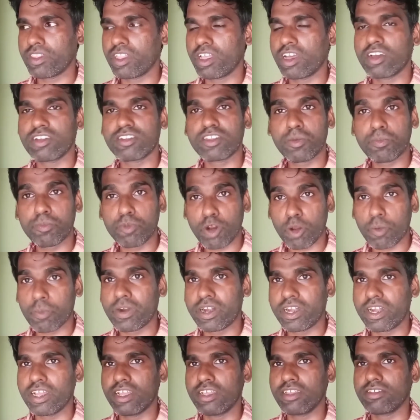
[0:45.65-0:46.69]
or some
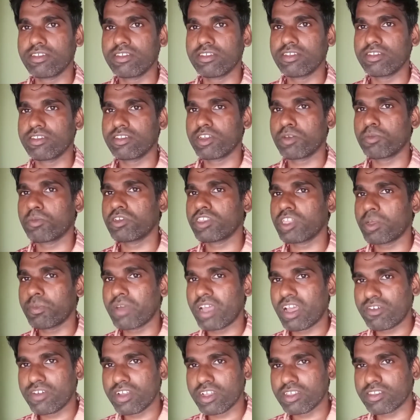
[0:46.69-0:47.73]
properties, suppose I'm
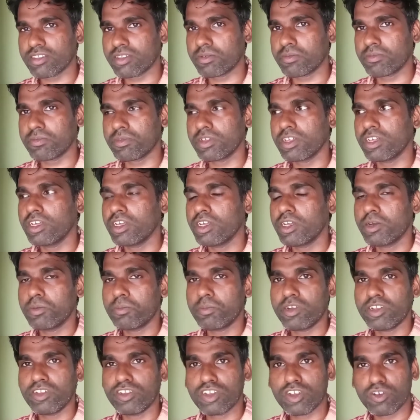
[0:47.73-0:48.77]
having some
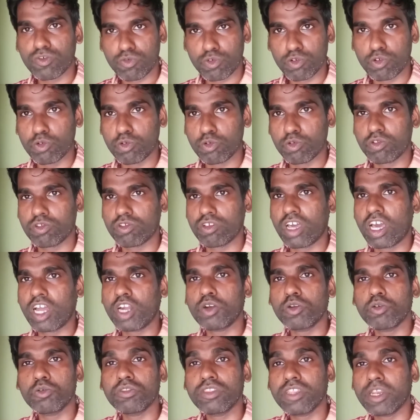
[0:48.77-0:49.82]
bunch of fruits or
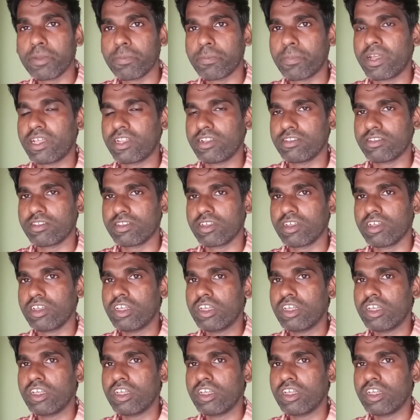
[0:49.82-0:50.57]
2 3 pens,